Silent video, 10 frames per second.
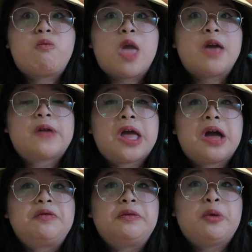if I
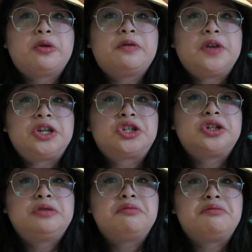have the
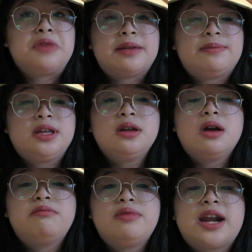motivation, maybe,
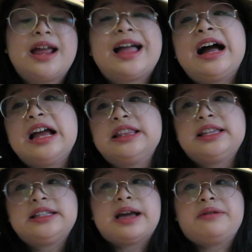but I
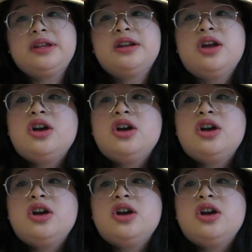highly doubt it.